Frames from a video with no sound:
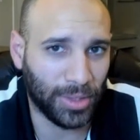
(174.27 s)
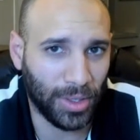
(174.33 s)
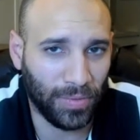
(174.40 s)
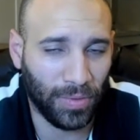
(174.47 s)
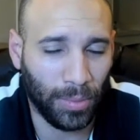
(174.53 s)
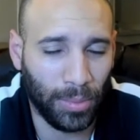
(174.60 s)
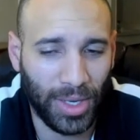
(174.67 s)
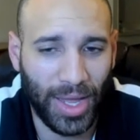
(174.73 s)
there
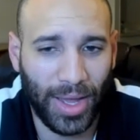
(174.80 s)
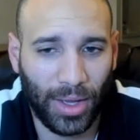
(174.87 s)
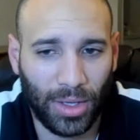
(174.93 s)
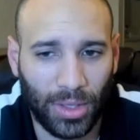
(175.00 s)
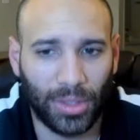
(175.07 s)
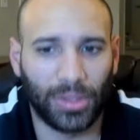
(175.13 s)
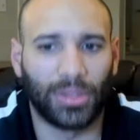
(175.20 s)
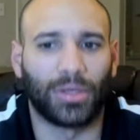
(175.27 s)
for black,
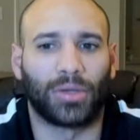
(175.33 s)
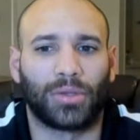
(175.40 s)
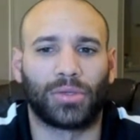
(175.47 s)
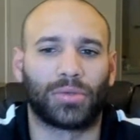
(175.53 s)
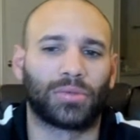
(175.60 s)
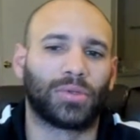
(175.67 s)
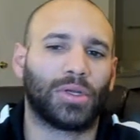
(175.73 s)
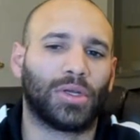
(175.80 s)
you know,
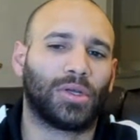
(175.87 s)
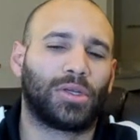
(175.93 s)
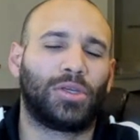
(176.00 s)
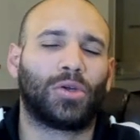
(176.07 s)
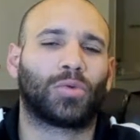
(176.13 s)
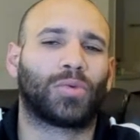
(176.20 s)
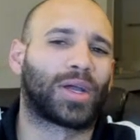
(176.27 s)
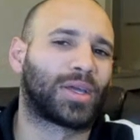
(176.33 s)

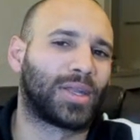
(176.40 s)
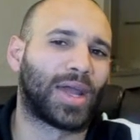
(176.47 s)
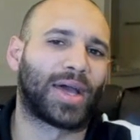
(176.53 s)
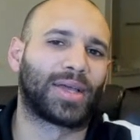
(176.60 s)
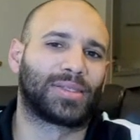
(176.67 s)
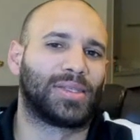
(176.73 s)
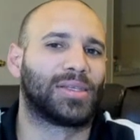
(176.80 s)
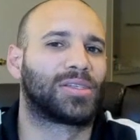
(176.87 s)
you'll
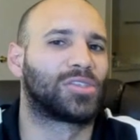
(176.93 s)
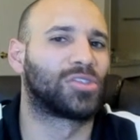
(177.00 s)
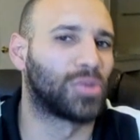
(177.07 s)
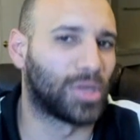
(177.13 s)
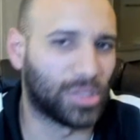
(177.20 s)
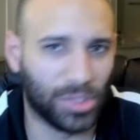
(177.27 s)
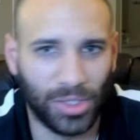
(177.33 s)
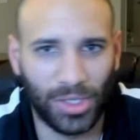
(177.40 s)
recognize this
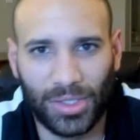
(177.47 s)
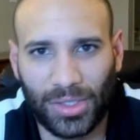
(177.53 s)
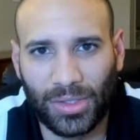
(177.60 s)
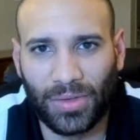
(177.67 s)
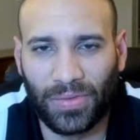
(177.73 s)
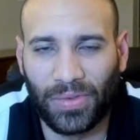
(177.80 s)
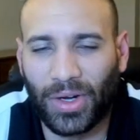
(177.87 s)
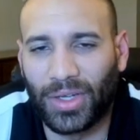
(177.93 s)
structure. This is
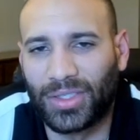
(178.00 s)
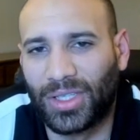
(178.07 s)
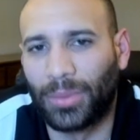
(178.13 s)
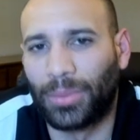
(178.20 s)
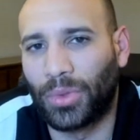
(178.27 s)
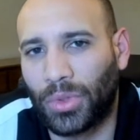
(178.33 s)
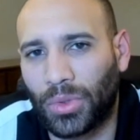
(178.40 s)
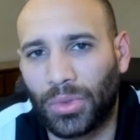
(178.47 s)
a very
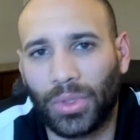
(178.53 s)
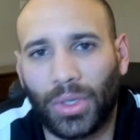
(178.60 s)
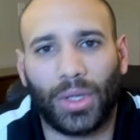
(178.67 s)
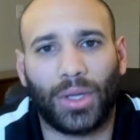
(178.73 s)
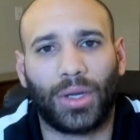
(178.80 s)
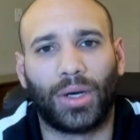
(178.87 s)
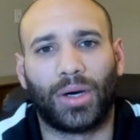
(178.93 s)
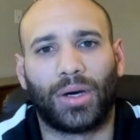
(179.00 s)
typical
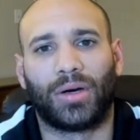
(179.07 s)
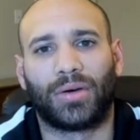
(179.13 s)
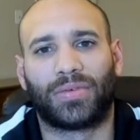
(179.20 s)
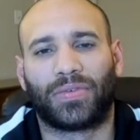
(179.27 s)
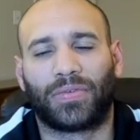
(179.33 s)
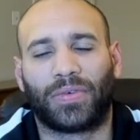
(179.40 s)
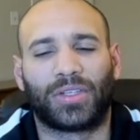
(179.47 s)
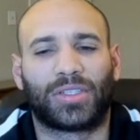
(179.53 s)

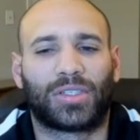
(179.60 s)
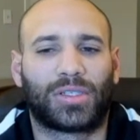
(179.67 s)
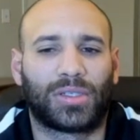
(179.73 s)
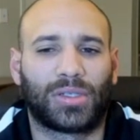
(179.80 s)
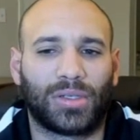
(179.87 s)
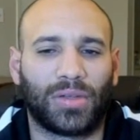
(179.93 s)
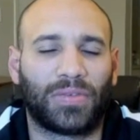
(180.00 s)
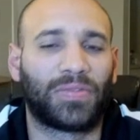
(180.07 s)

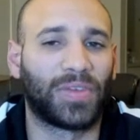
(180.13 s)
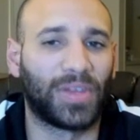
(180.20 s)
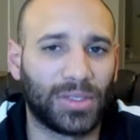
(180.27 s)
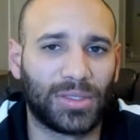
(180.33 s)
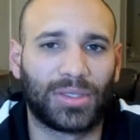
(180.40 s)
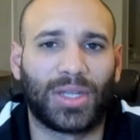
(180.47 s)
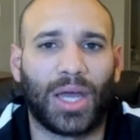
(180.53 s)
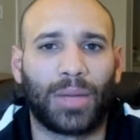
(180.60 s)
French
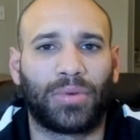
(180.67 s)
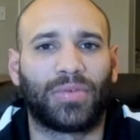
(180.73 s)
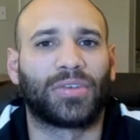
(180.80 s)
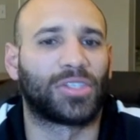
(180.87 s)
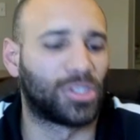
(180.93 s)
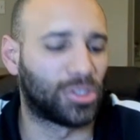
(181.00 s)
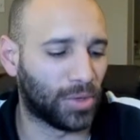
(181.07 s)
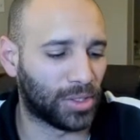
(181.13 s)
defense type of a
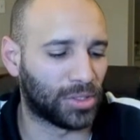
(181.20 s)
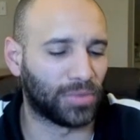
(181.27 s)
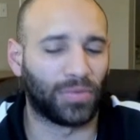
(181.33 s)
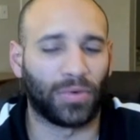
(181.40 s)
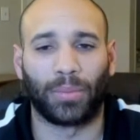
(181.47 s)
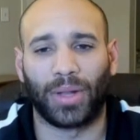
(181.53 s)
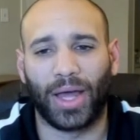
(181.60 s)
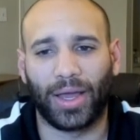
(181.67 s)
structure
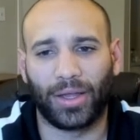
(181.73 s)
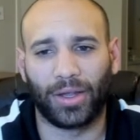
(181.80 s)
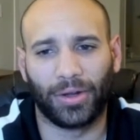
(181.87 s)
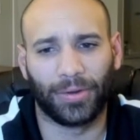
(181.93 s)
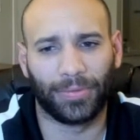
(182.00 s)
for black here.